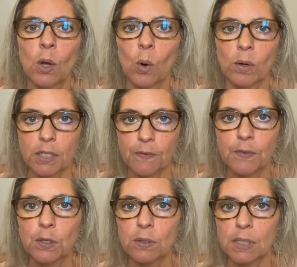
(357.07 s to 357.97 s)
or
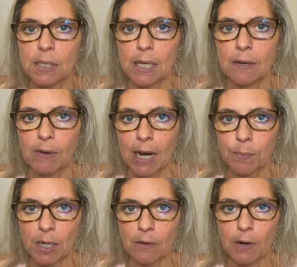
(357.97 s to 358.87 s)
diffused in the
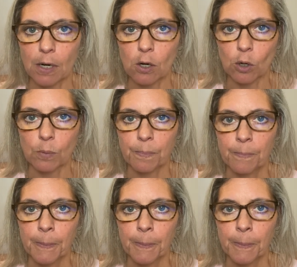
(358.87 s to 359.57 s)
environment of our home.